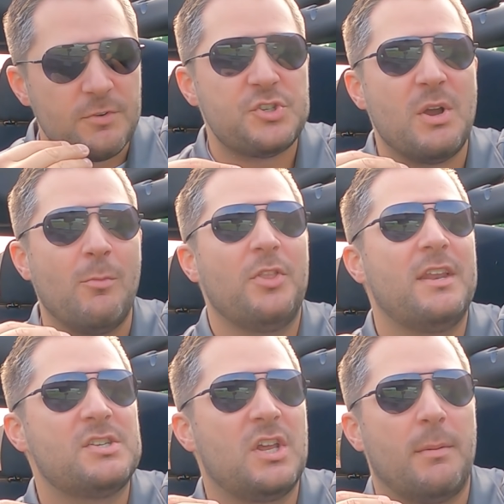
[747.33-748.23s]
For someone
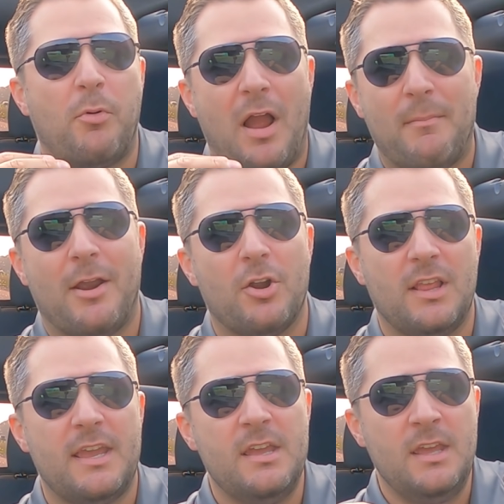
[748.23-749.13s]
that is going to
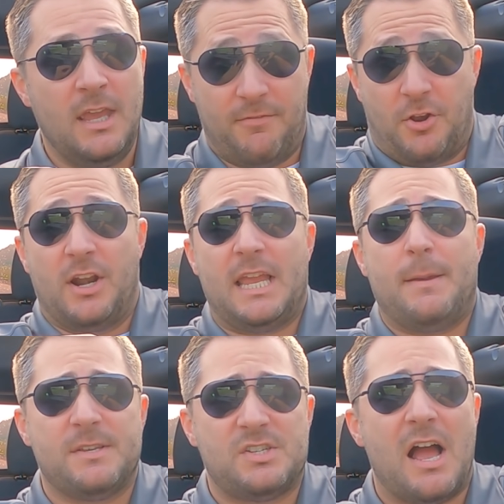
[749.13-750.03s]
primarily, if they're going to
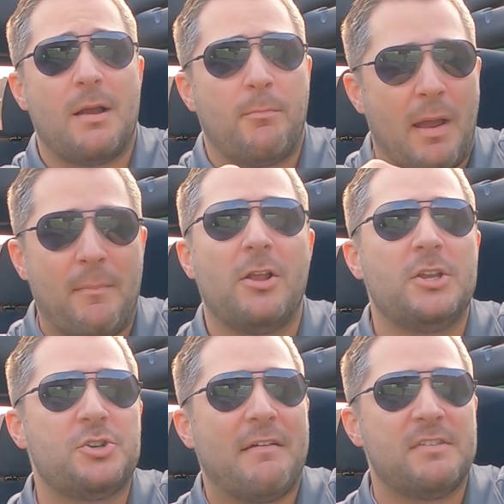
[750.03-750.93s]
keep it stock,
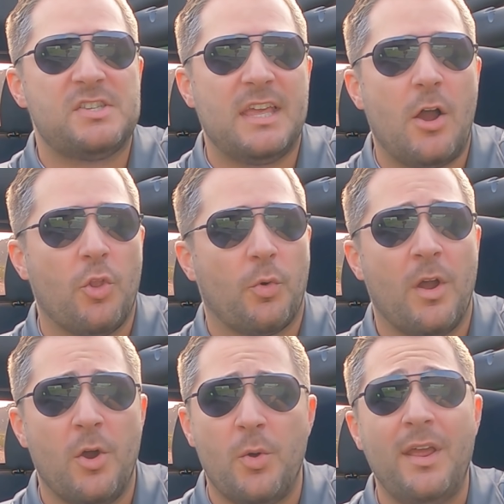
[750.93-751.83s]
primarily drive this thing on the
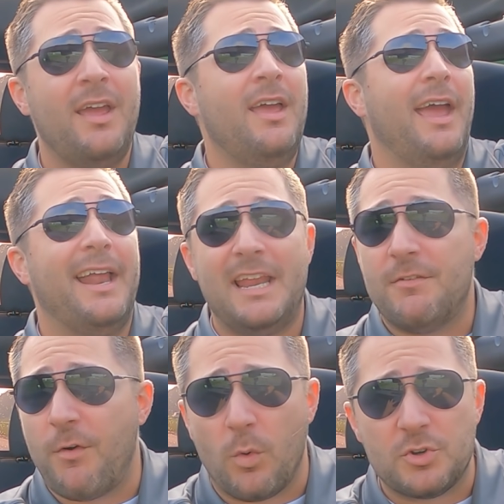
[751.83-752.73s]
road and
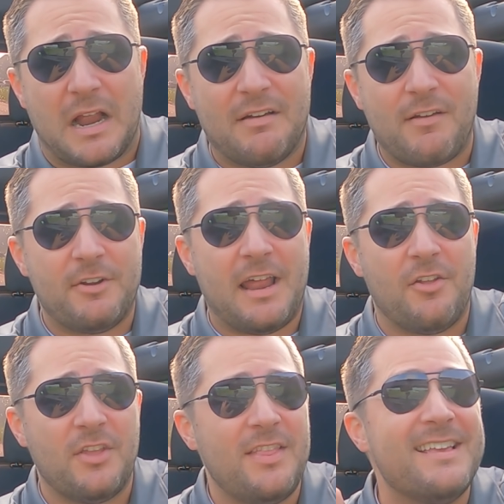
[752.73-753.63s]
need four-wheel drive every
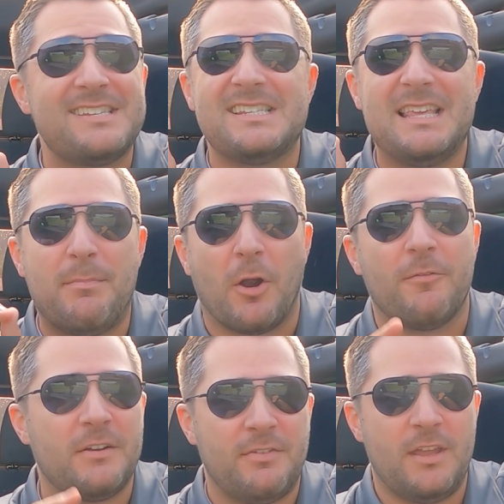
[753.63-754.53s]
now and then, this is the
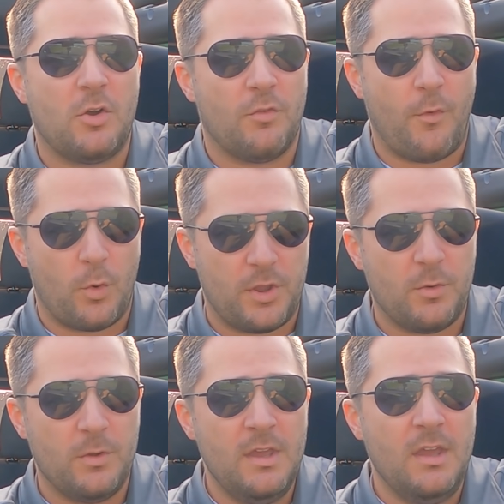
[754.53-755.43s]
perfect vehicle for
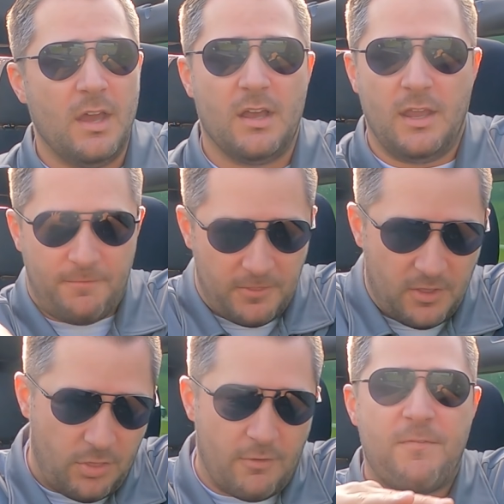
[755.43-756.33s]
you, if
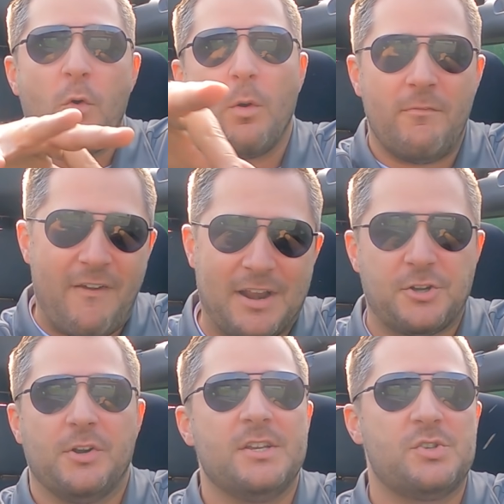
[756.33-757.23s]
the form
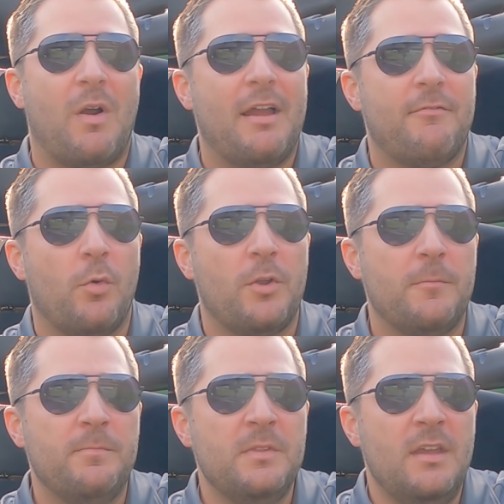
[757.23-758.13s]
factor is right for you.